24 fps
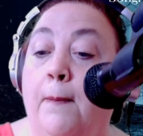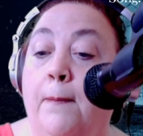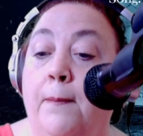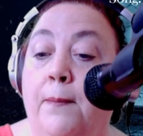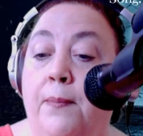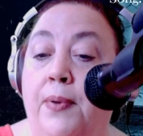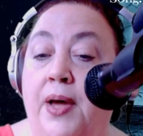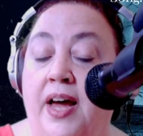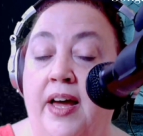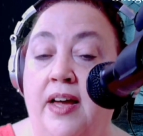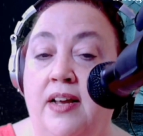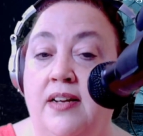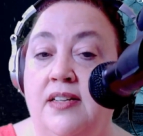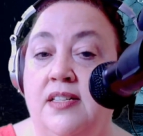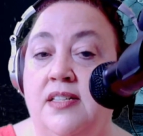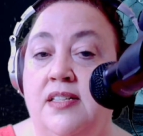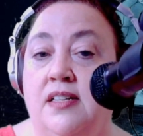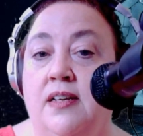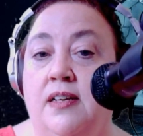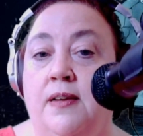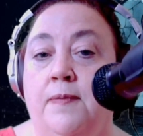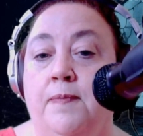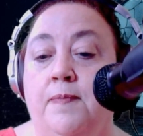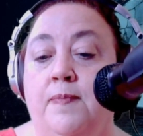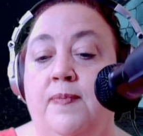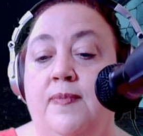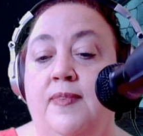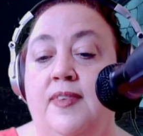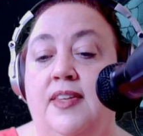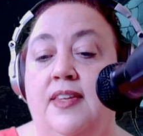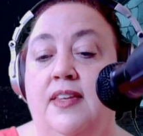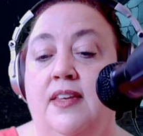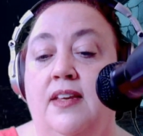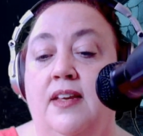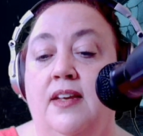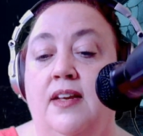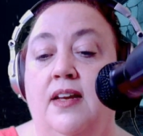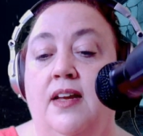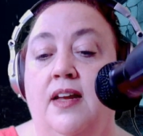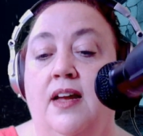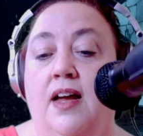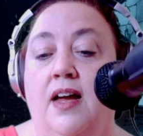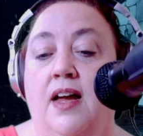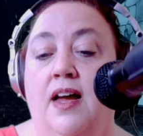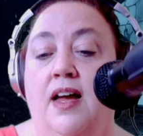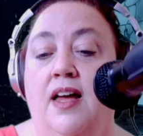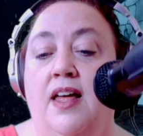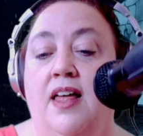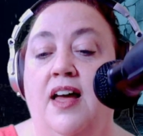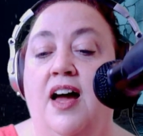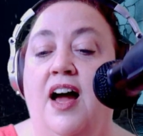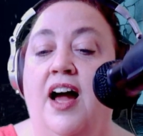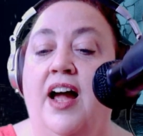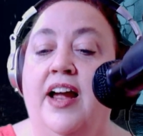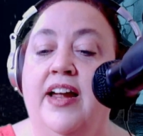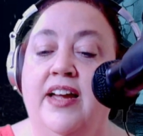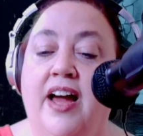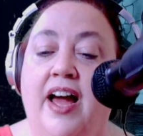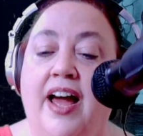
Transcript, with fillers: but I,